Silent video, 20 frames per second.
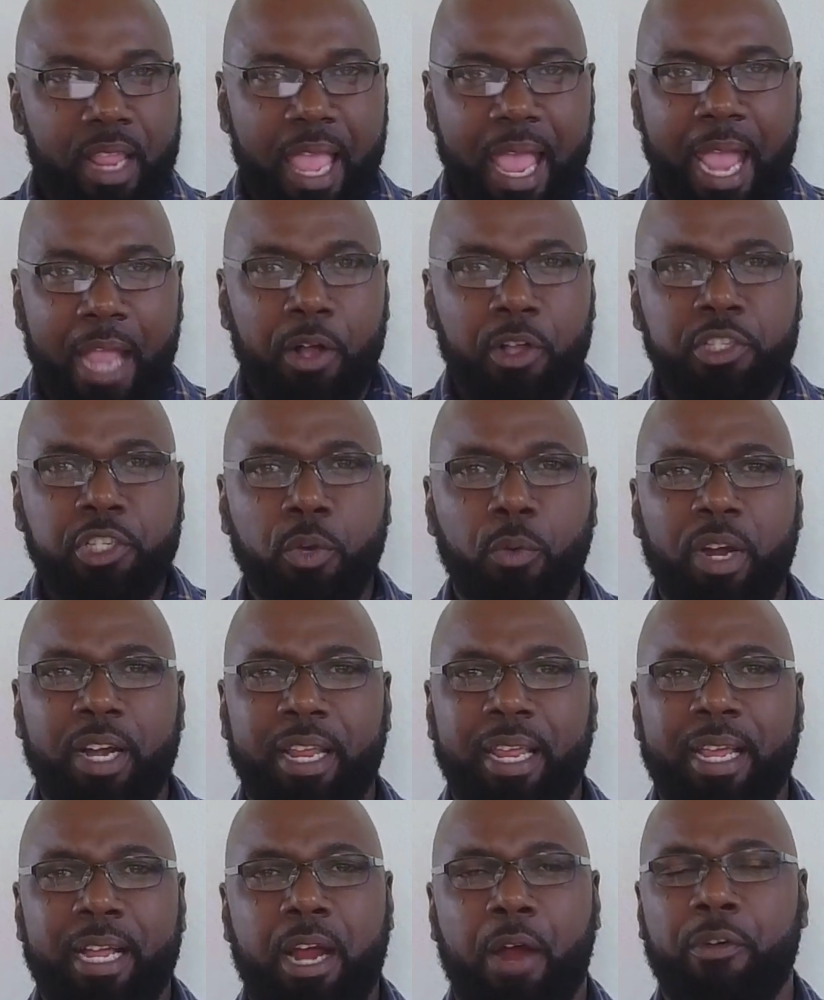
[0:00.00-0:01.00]
I also want
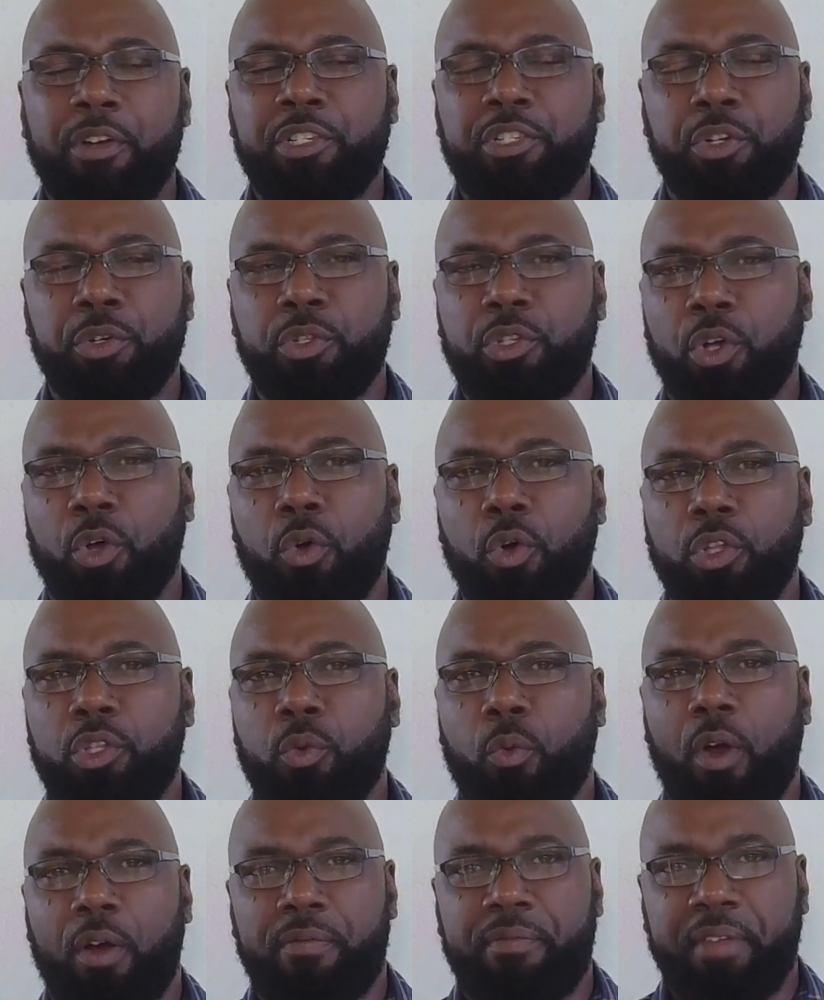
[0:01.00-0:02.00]
to encourage you to go
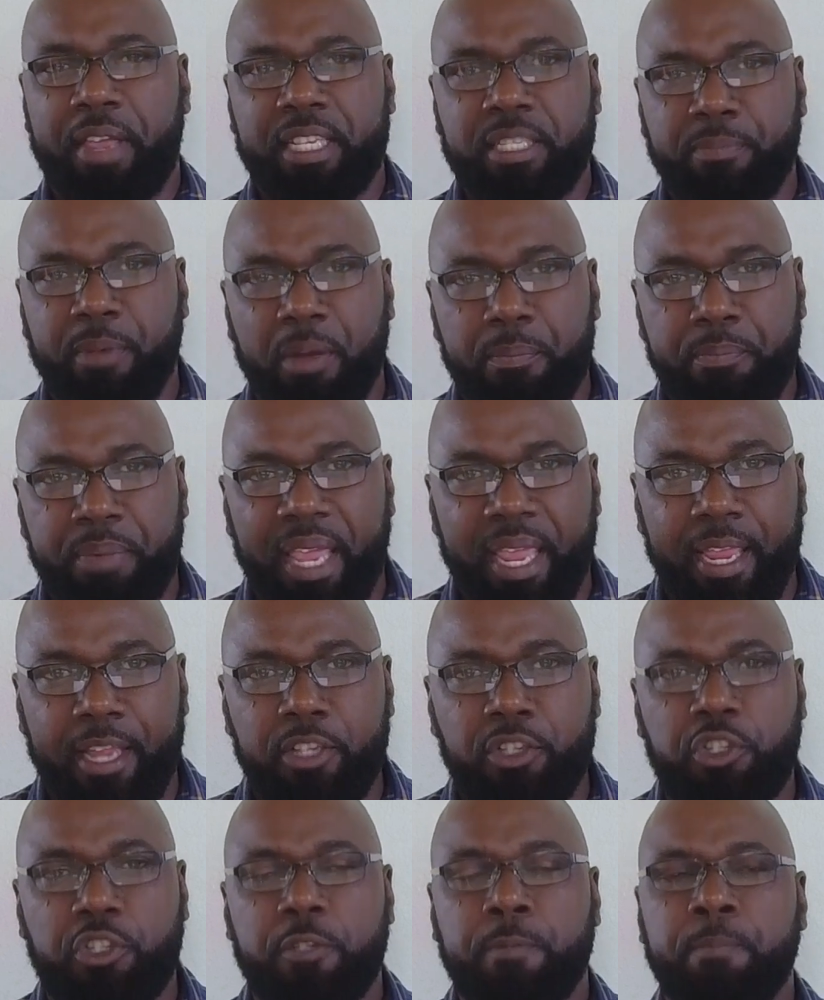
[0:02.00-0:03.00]
to our Facebook
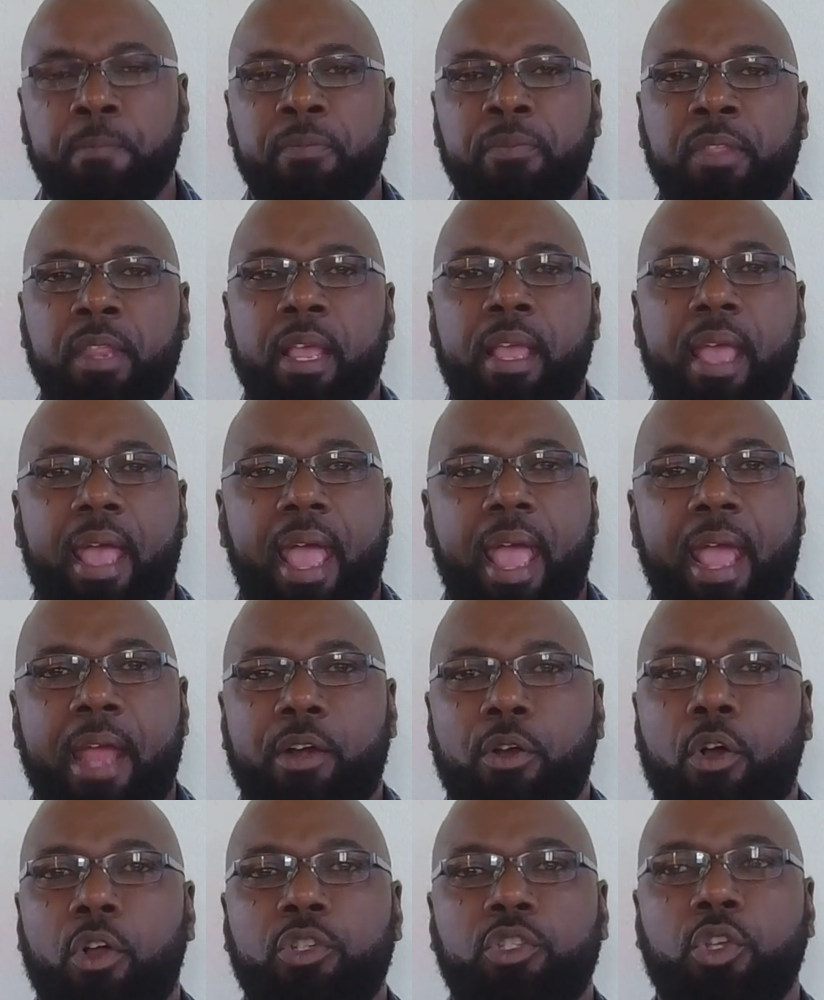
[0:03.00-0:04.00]
page and
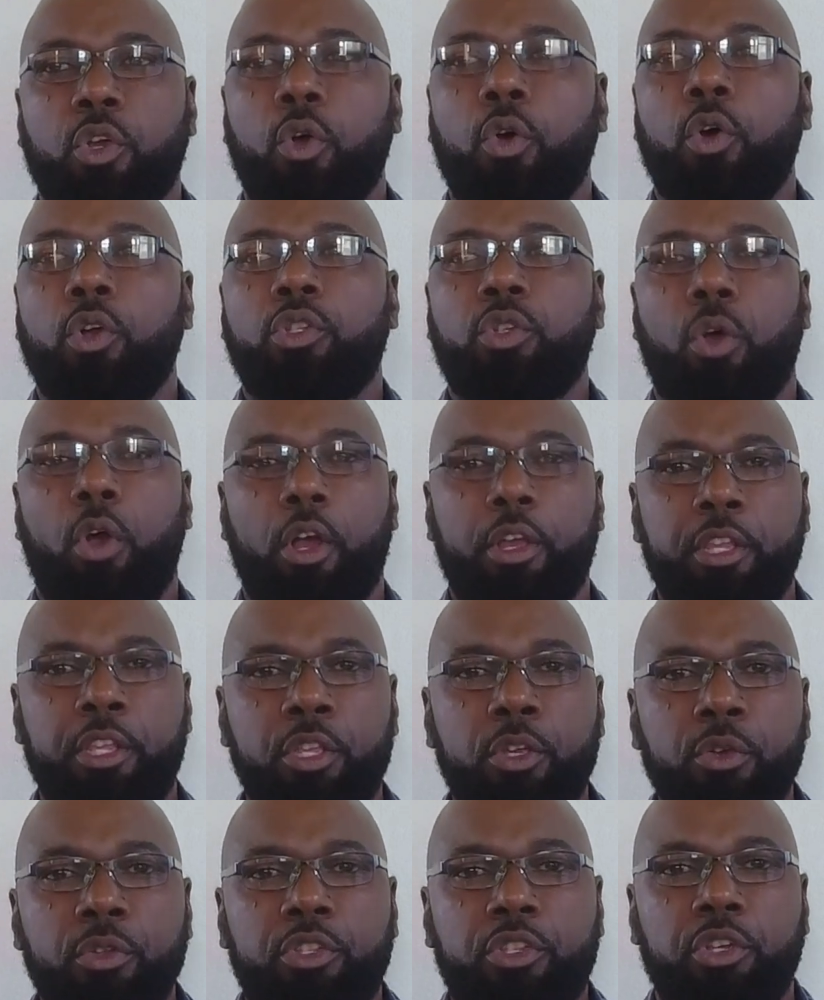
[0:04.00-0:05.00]
also go to our
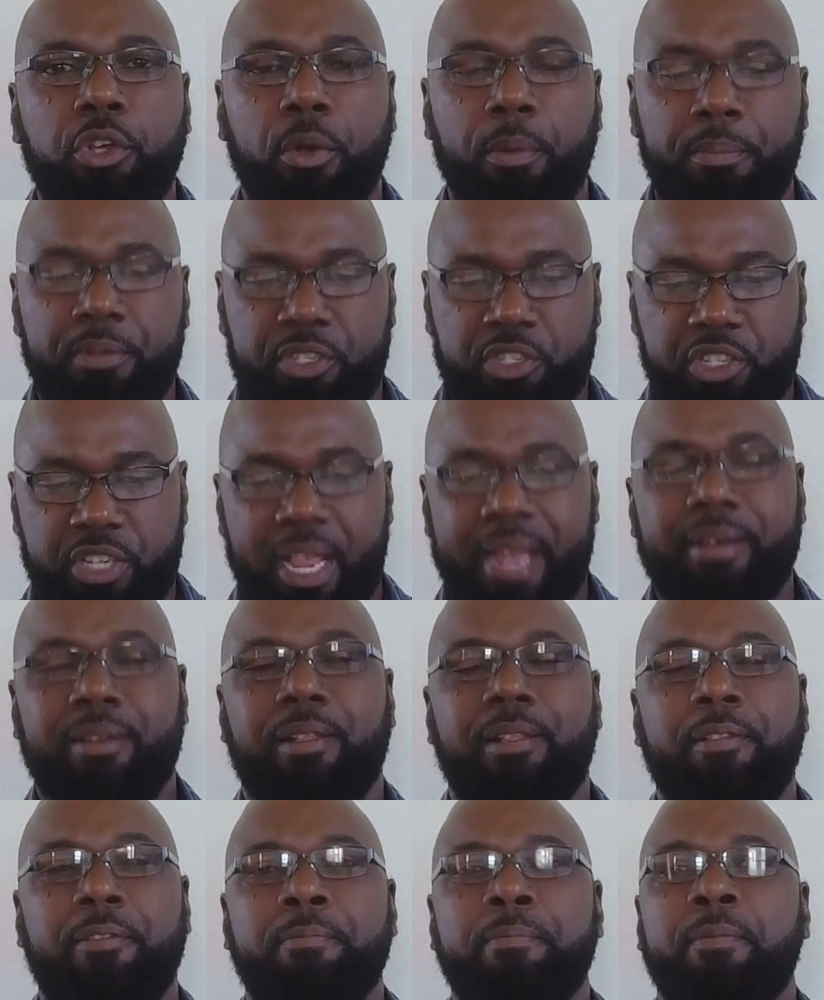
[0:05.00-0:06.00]
YouTube
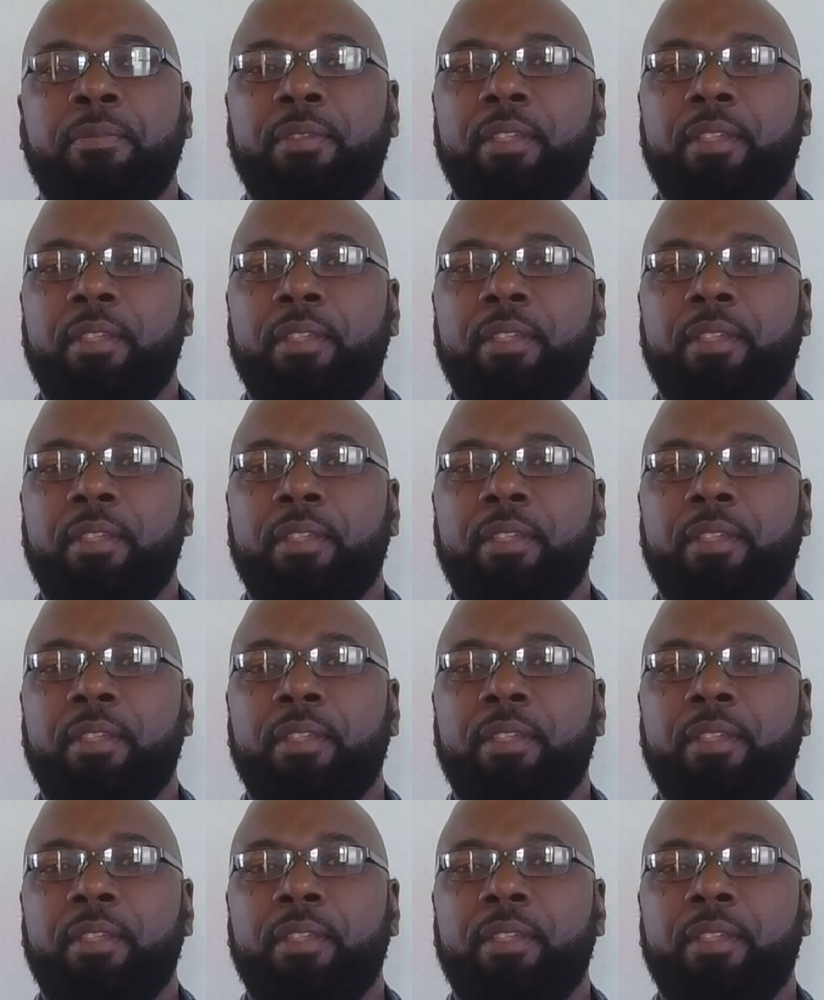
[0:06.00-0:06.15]
channel,